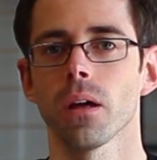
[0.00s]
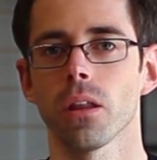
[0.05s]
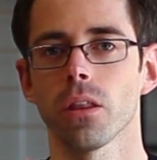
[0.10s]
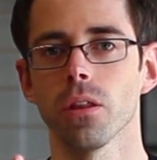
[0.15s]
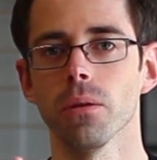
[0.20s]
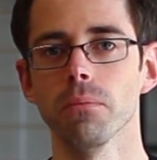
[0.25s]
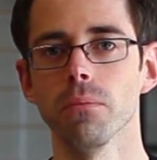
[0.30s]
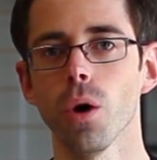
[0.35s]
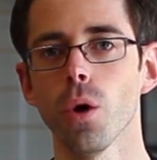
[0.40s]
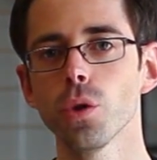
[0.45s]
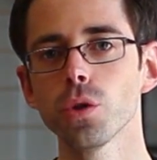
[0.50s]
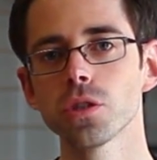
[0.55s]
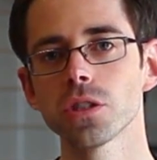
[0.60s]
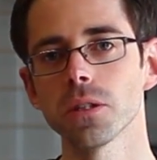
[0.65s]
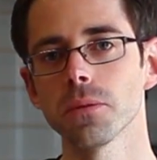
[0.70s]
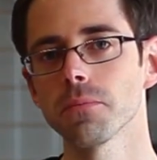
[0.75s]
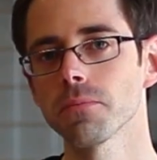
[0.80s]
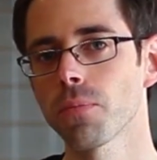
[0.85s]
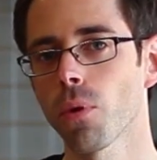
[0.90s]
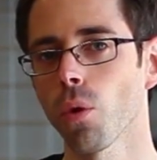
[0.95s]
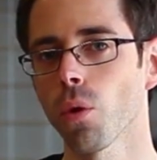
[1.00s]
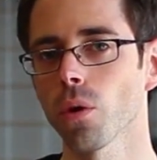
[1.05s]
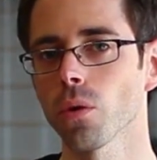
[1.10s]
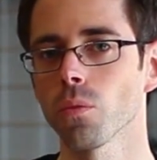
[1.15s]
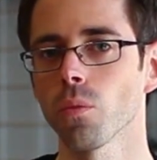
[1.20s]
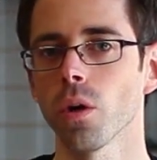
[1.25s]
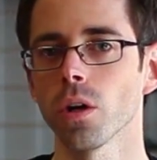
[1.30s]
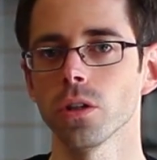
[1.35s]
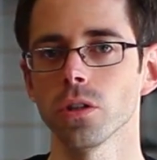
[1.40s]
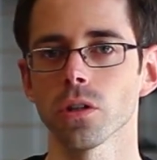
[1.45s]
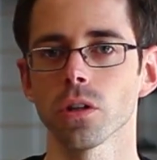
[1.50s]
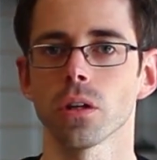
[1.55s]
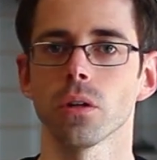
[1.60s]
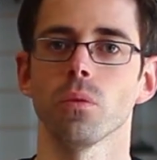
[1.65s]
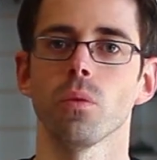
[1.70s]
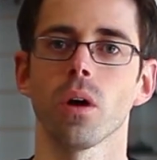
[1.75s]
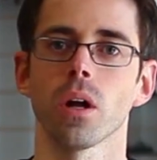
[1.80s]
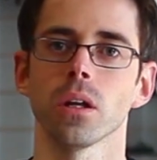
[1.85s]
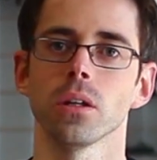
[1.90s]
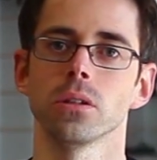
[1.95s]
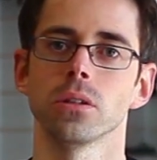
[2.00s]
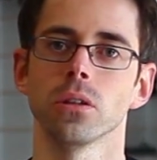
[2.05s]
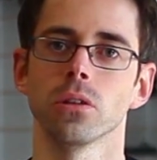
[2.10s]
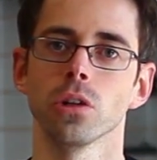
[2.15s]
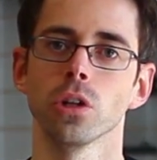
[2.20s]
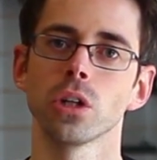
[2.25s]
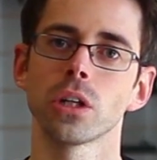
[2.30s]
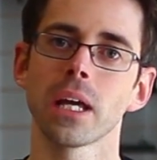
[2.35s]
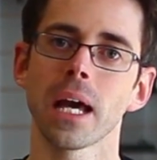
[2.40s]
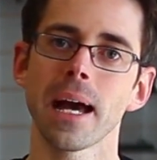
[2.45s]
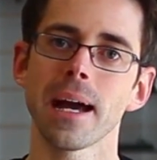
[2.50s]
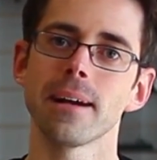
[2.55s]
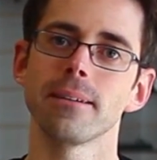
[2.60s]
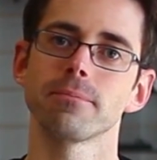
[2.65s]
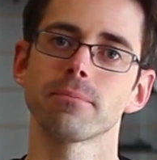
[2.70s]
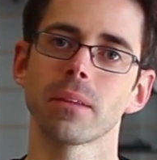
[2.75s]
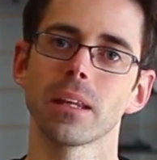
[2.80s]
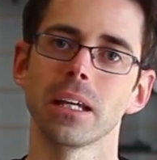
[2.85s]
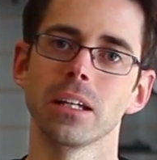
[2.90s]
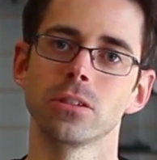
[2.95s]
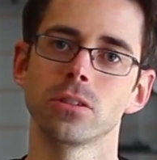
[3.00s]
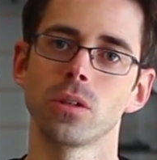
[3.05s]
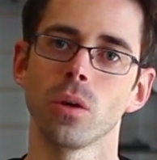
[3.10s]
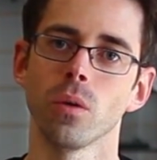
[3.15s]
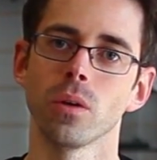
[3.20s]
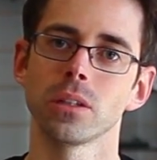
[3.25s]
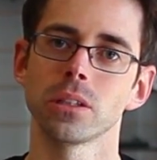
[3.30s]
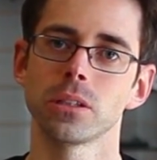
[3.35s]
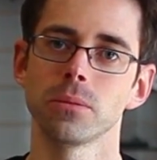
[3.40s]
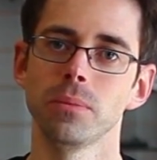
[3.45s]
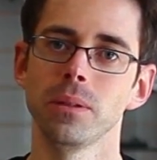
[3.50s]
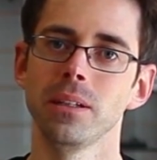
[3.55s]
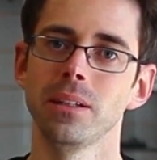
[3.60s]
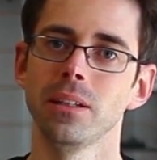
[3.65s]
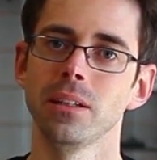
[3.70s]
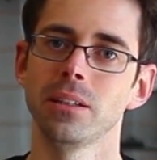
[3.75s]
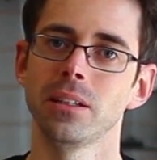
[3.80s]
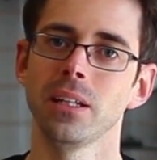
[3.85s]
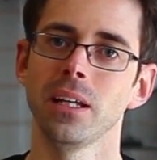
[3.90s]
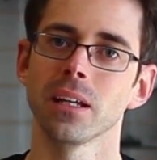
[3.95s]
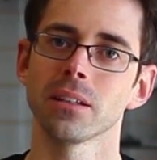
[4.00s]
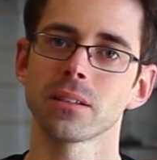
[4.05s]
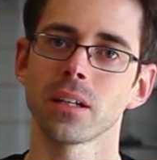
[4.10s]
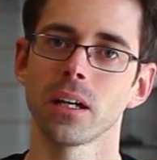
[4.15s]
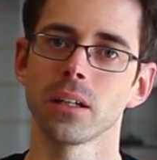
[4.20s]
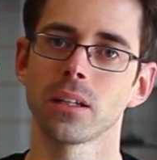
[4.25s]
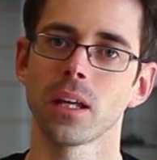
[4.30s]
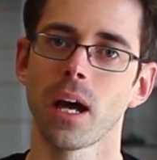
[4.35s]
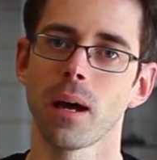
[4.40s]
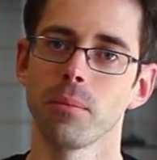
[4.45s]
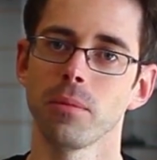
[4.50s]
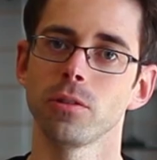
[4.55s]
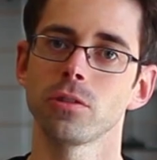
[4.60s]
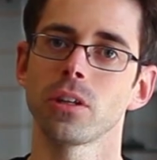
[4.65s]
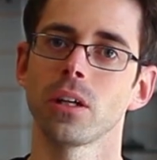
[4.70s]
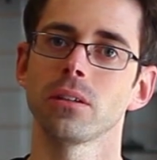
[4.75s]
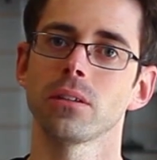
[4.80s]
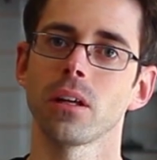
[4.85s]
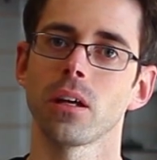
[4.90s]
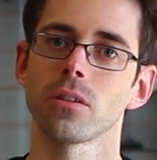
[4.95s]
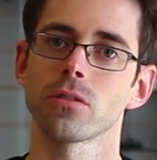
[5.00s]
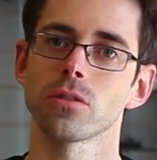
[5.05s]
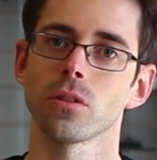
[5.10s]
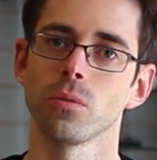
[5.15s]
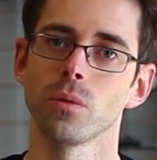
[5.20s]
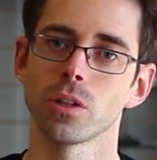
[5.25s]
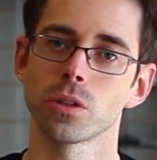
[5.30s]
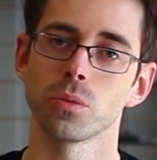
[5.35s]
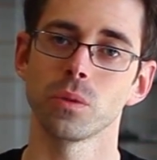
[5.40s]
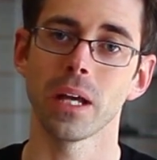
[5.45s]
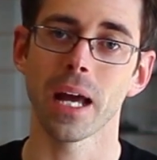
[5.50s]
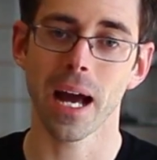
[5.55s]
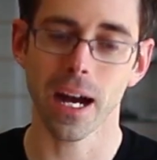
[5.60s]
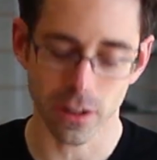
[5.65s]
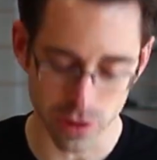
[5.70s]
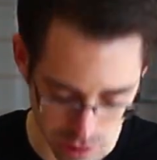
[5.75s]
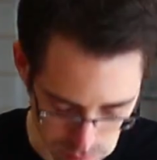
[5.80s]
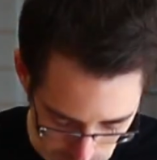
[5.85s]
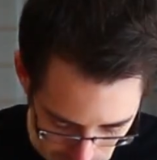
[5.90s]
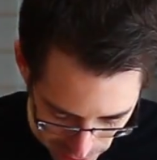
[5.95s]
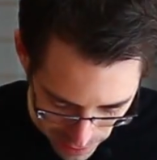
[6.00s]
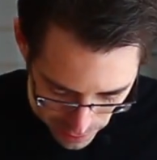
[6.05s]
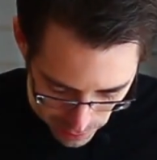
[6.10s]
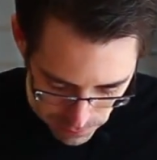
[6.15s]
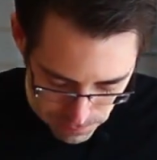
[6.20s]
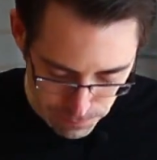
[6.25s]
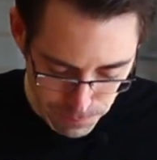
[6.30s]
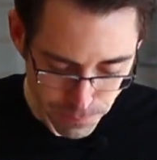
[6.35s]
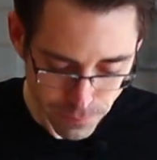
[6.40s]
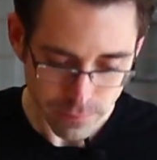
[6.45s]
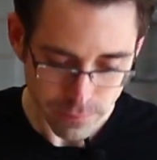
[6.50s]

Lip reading: The most important one you're going to want to look at is going to be the TSI Timing Chain Tensioner, which we actually made